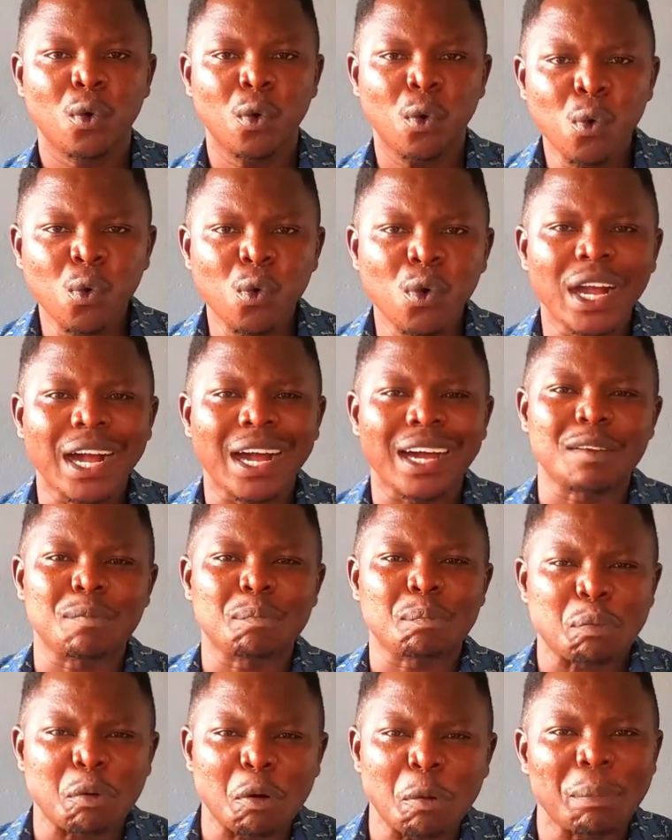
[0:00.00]
who
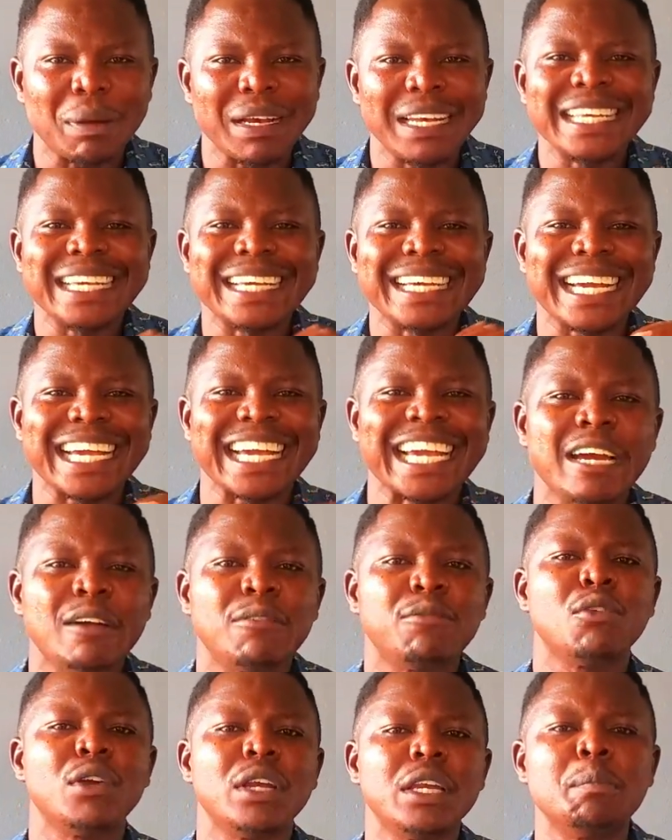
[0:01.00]
can properly and
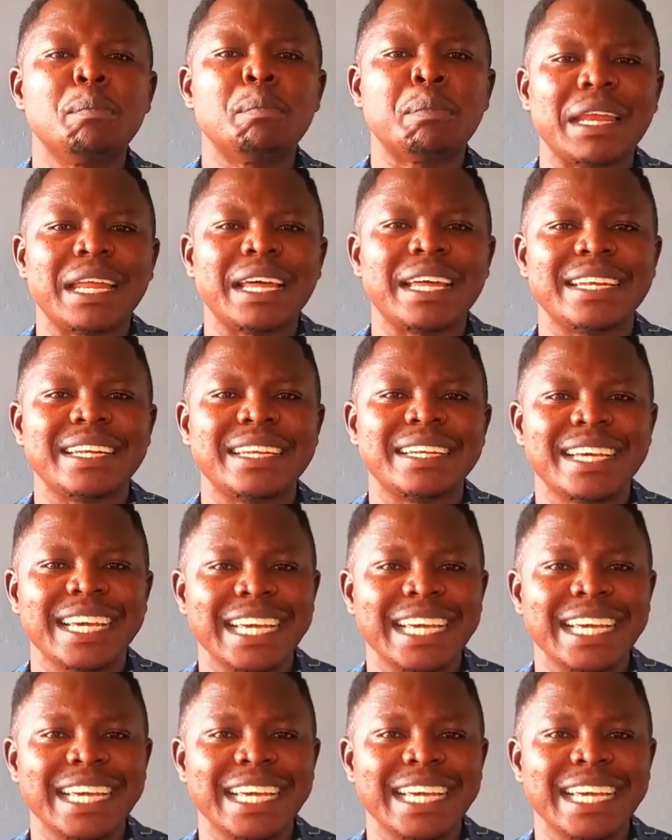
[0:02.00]
carefully plan